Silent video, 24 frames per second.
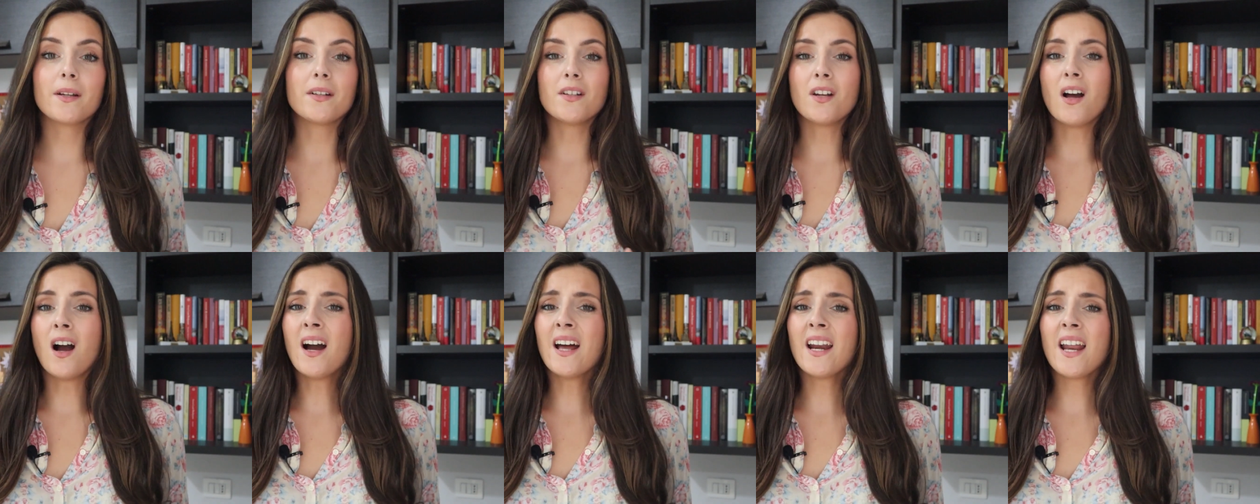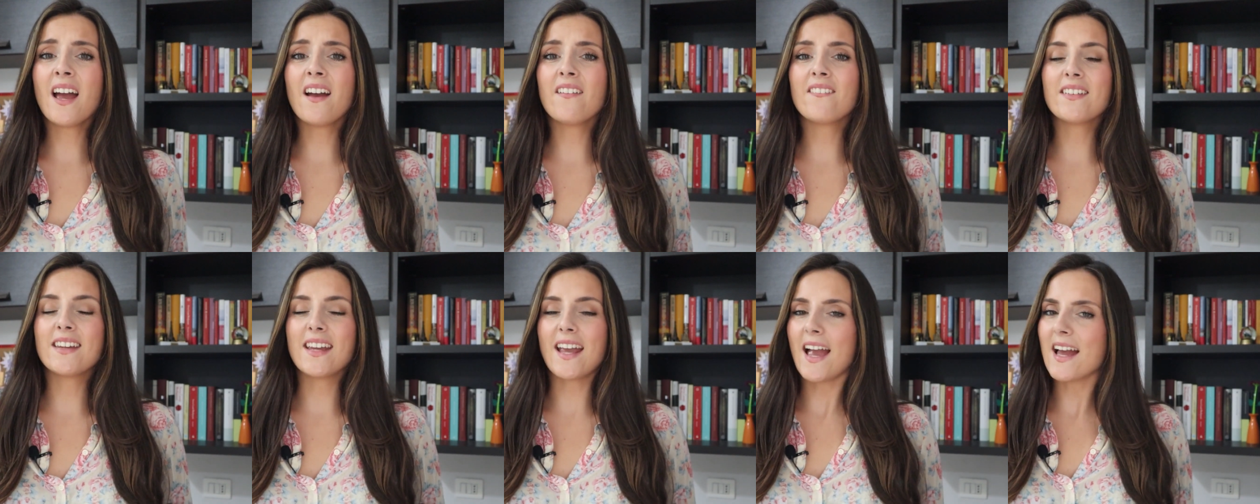and not
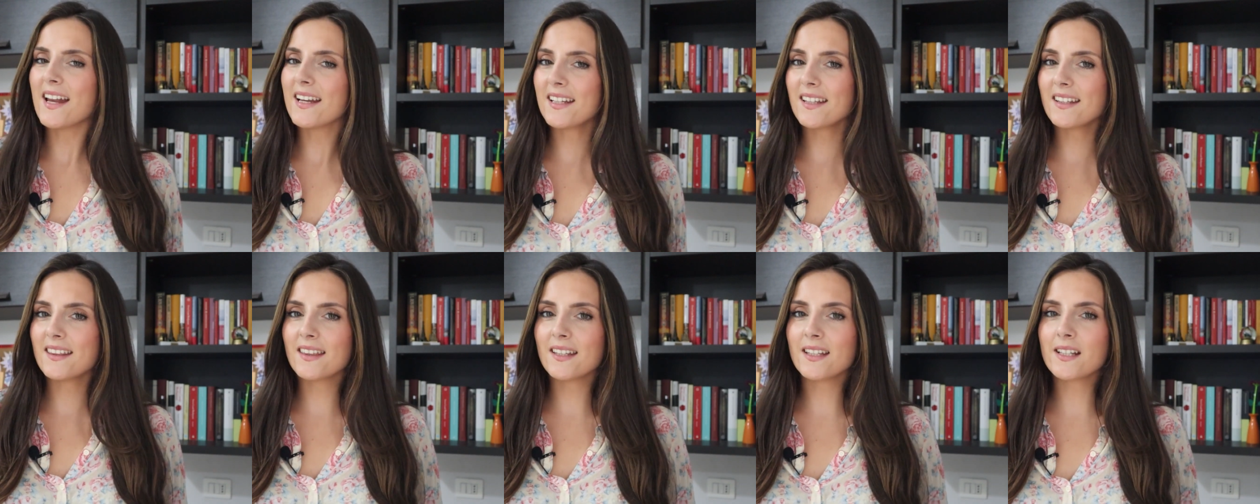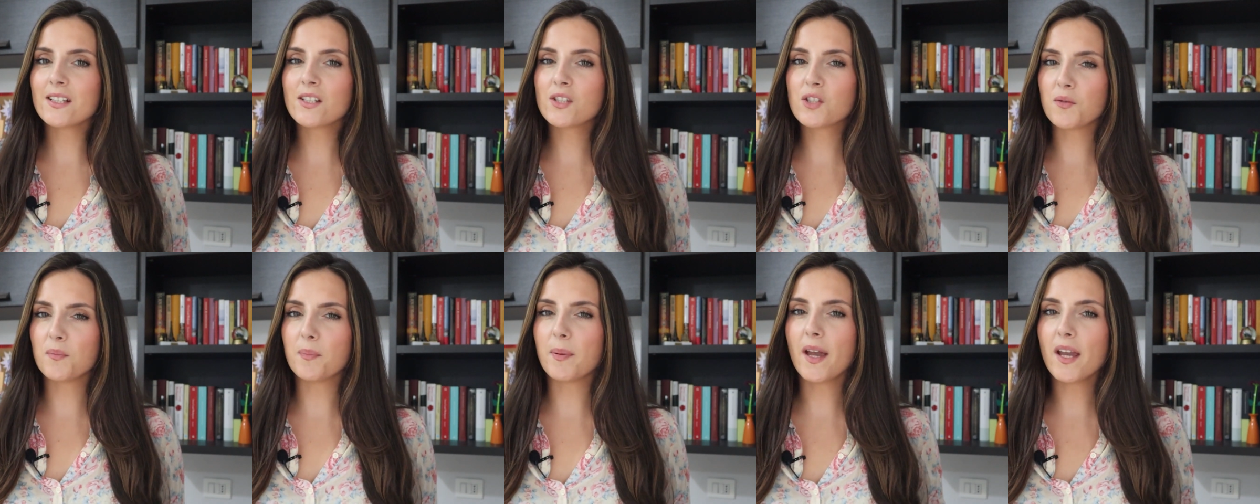having anything
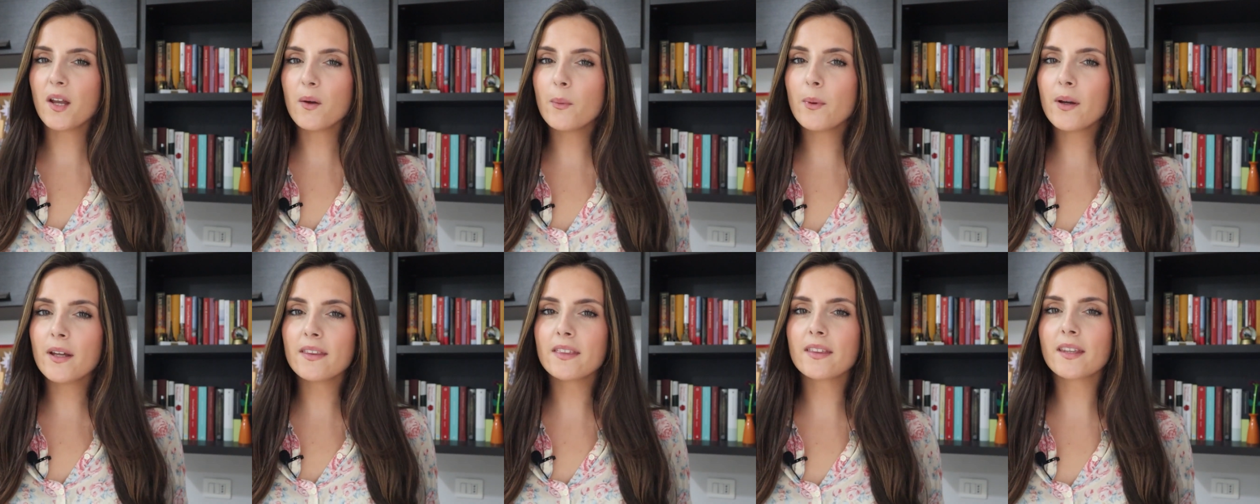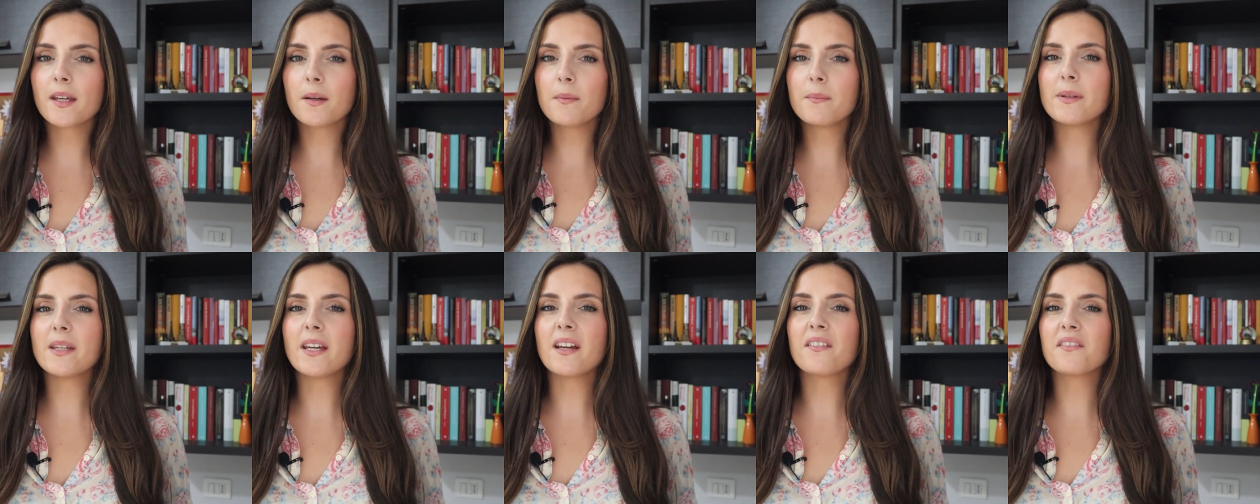to pay with
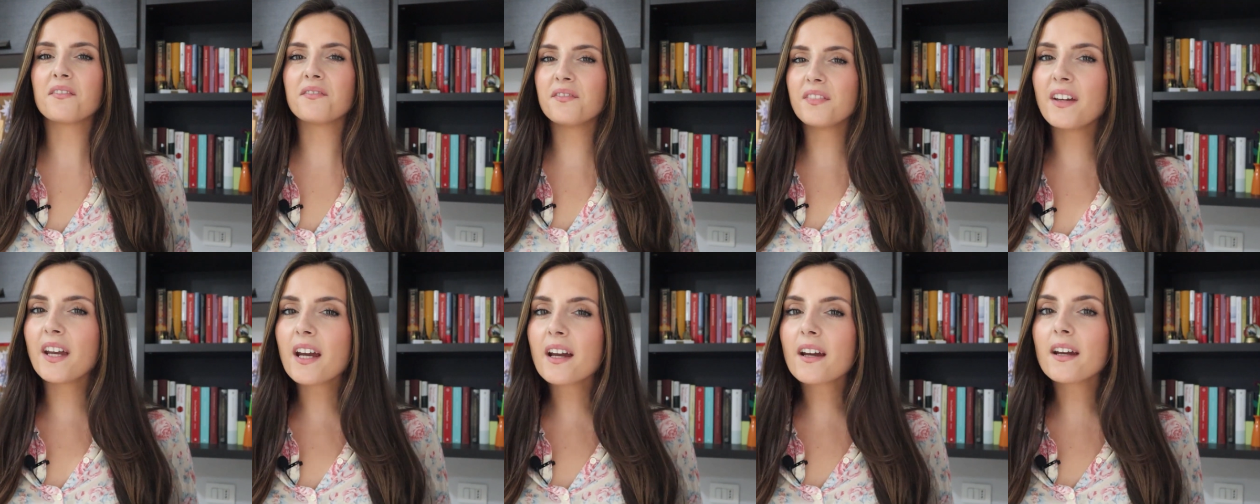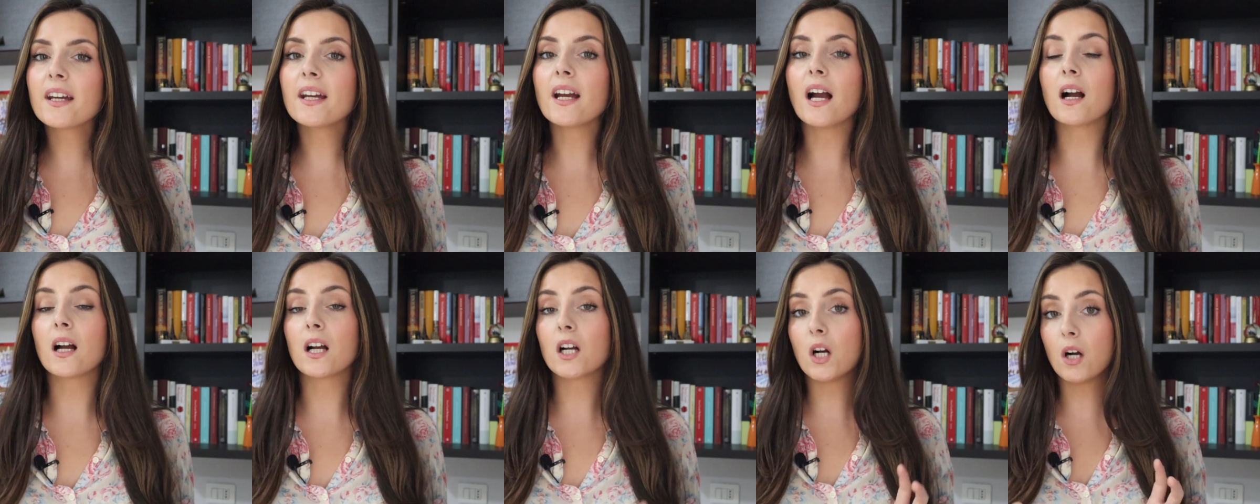can be a very
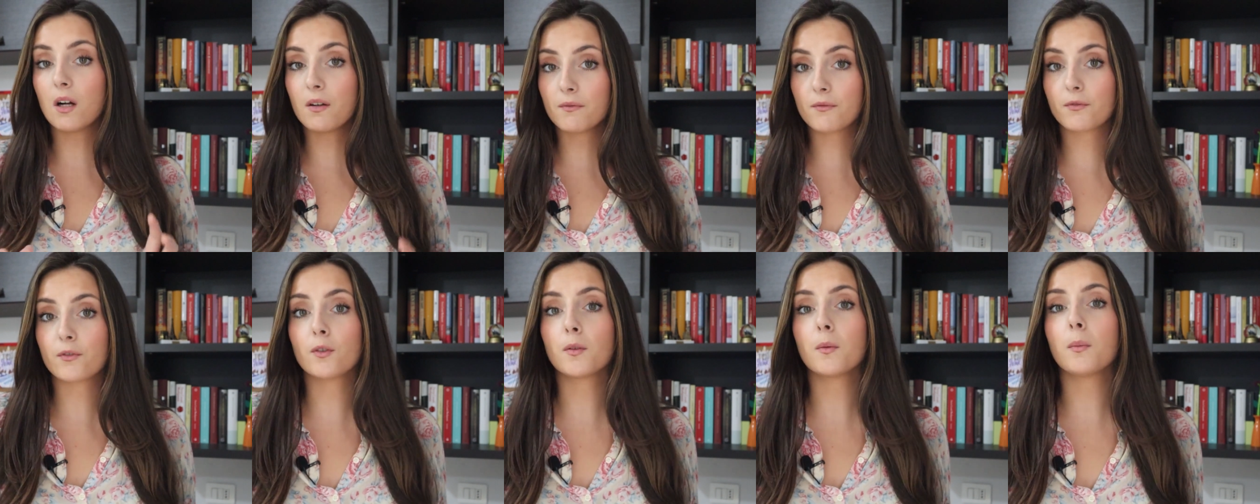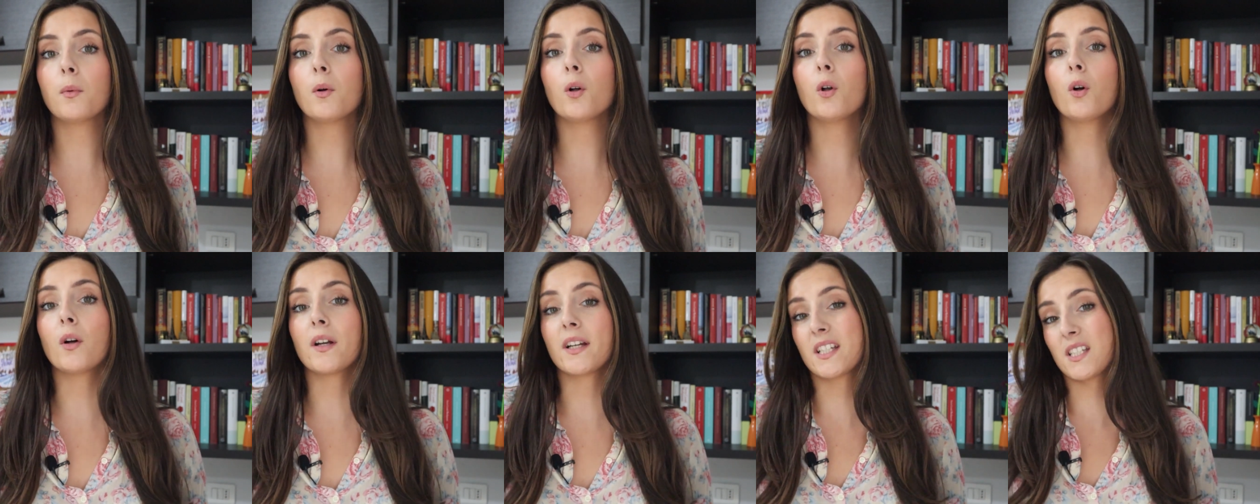
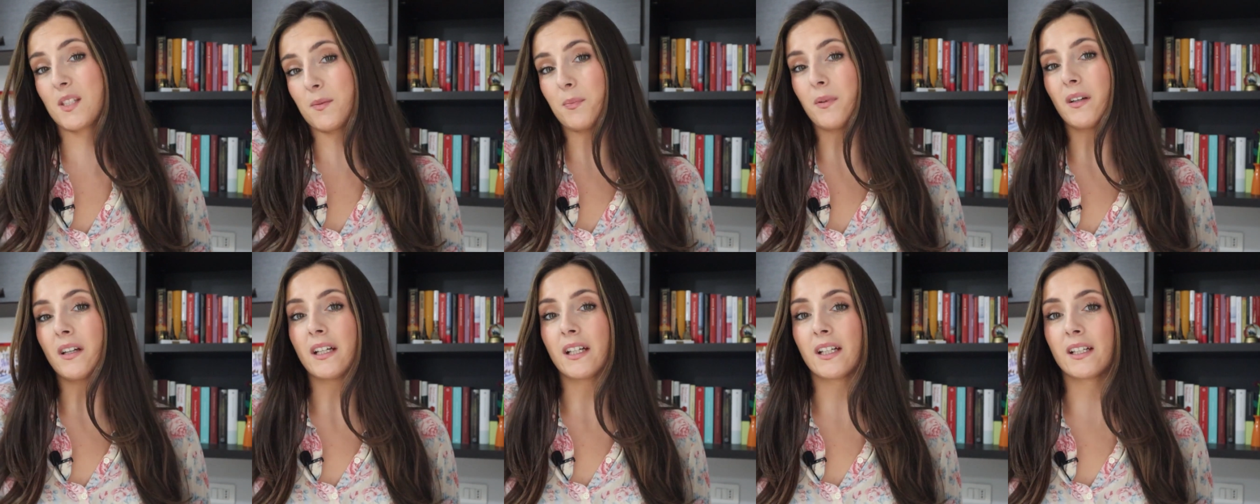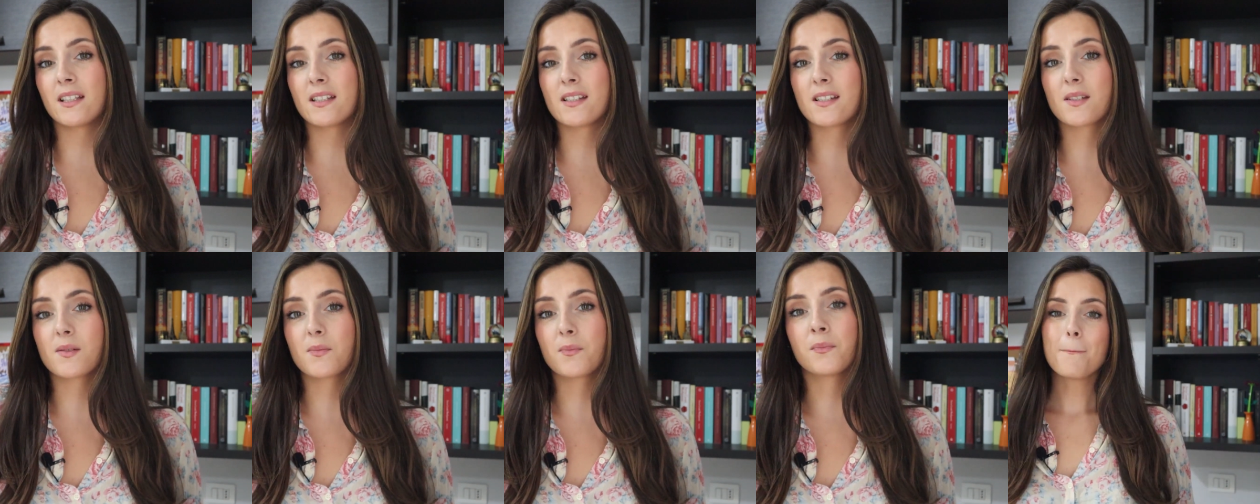uncomfortable
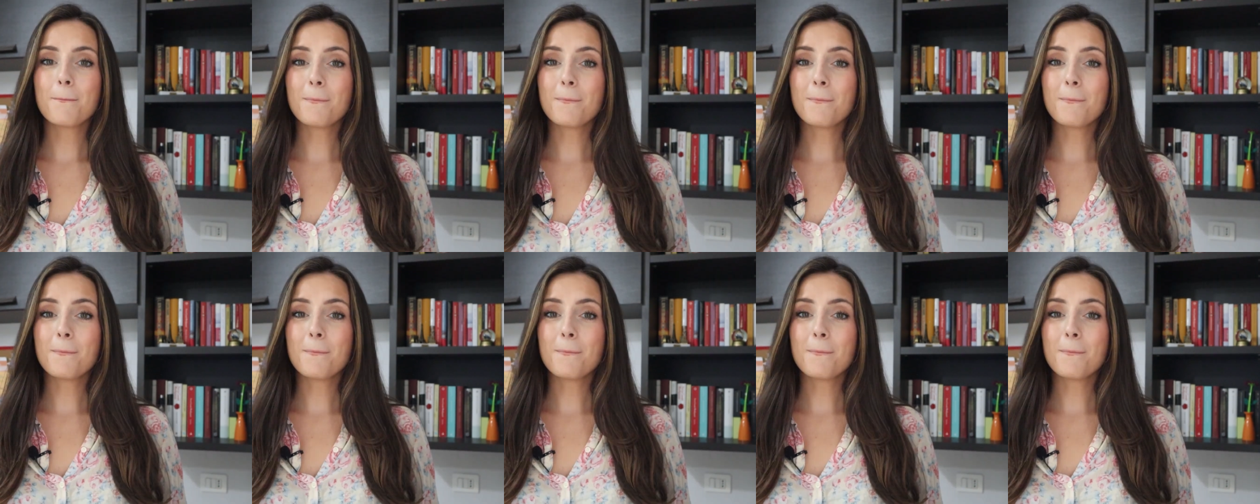experience.